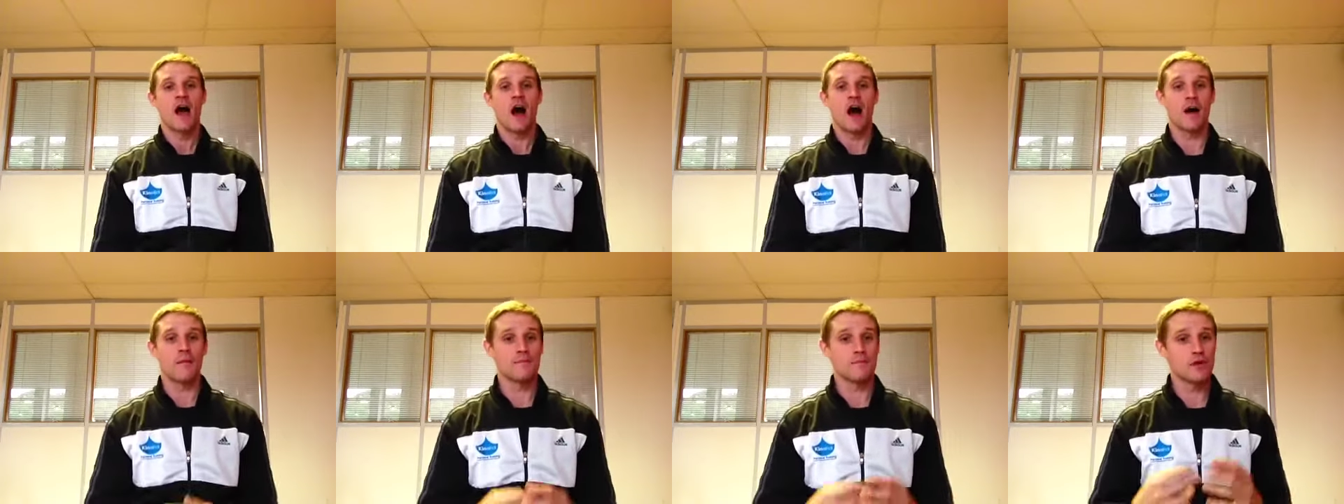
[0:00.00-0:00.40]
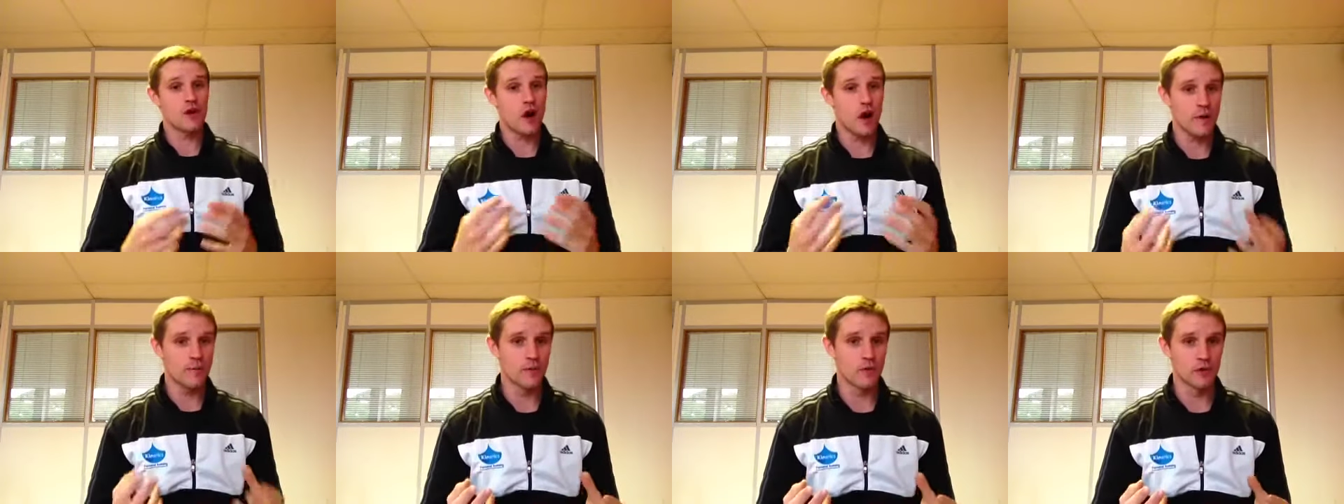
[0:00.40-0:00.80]
I'm
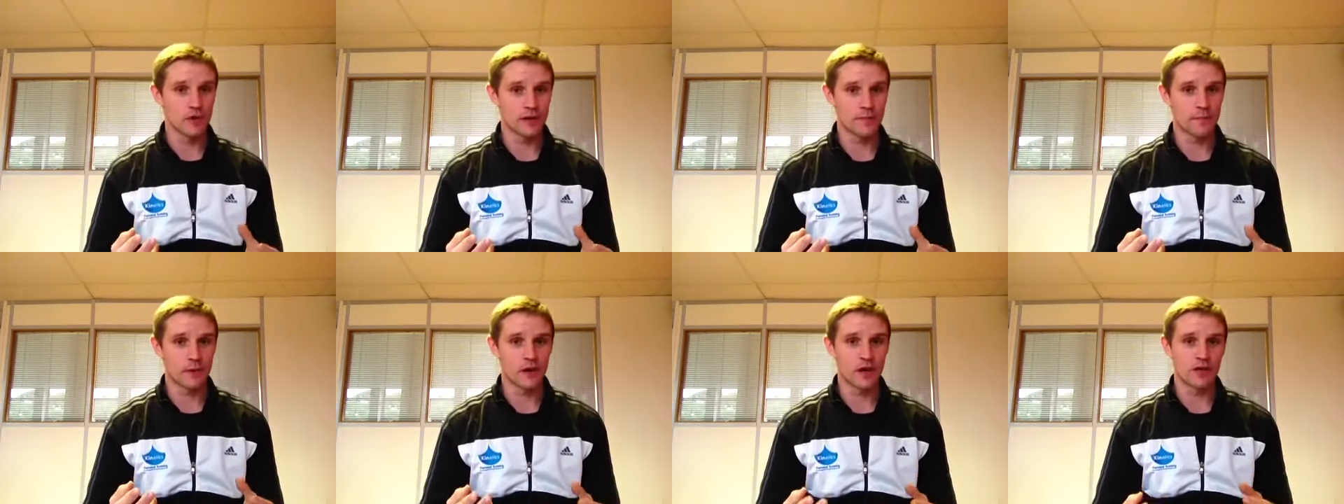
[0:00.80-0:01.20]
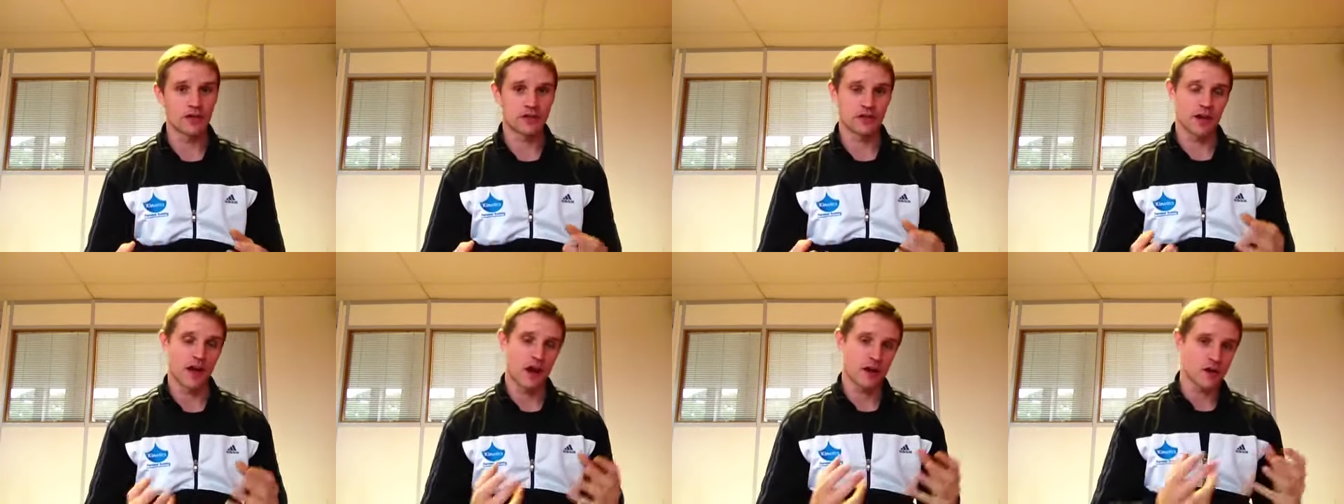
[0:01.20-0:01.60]
not a morning
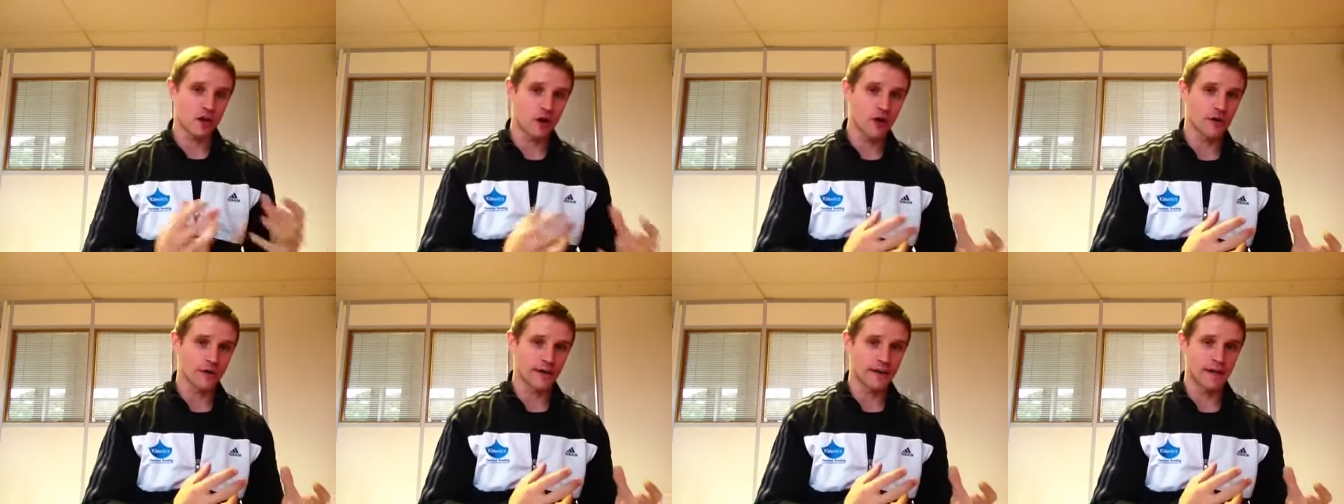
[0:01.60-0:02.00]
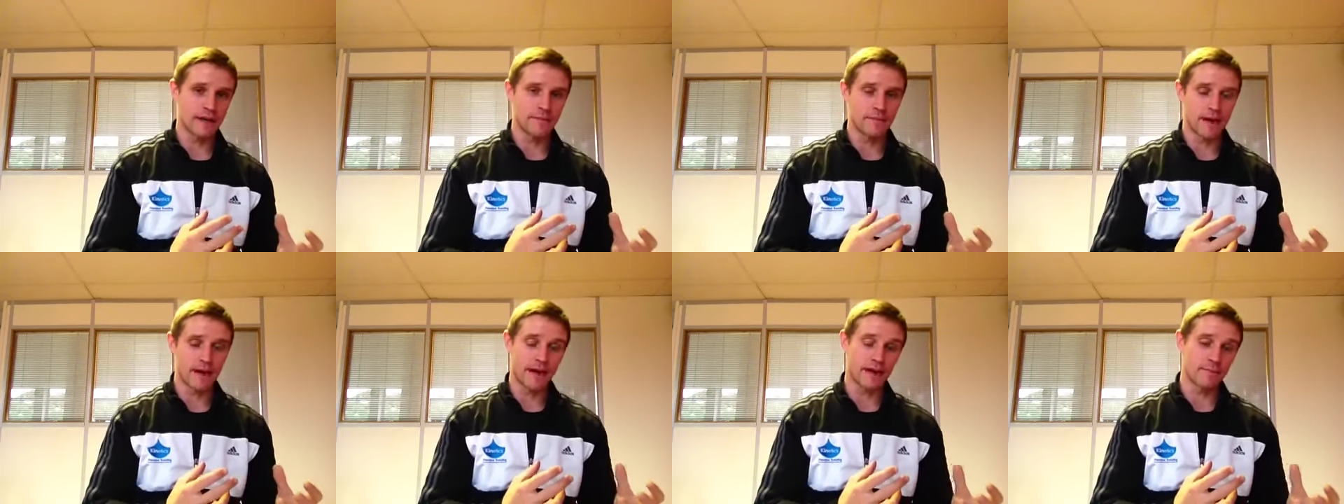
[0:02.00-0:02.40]
person, I can't
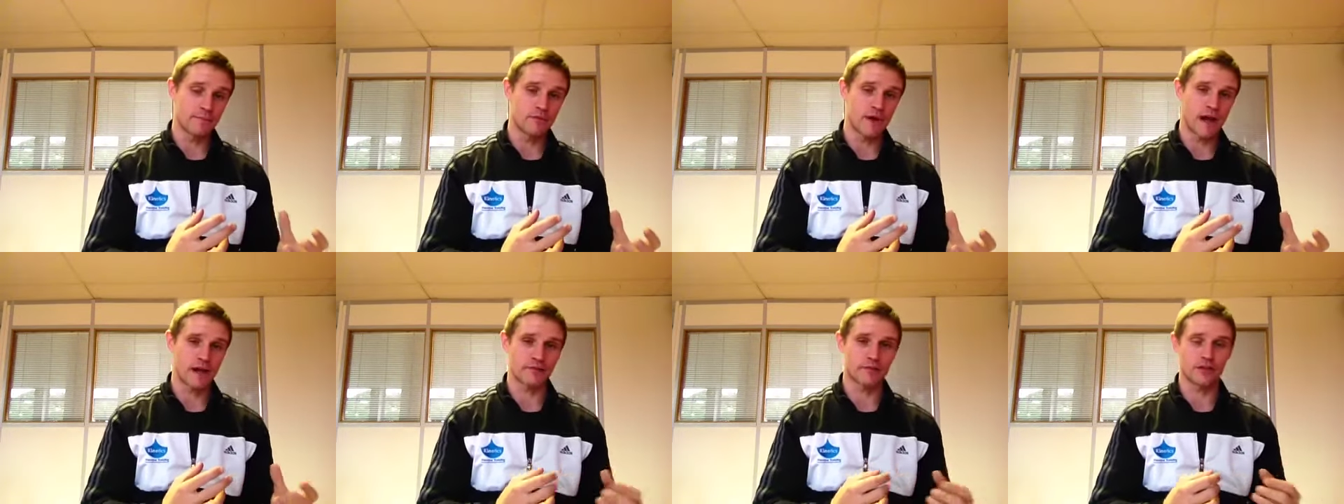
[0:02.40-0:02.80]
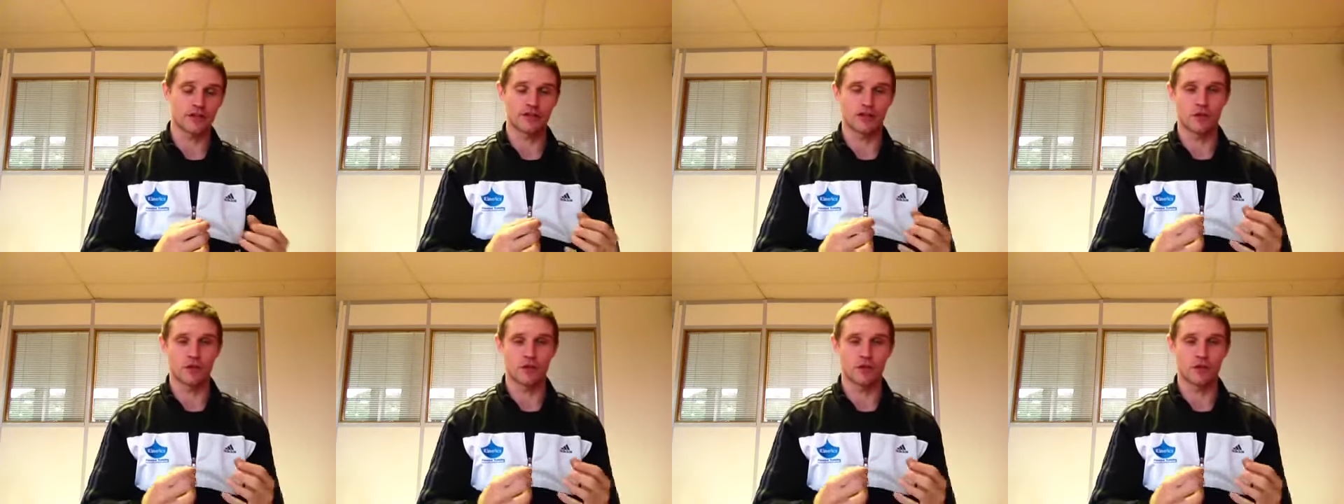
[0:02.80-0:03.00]
eat breakfast,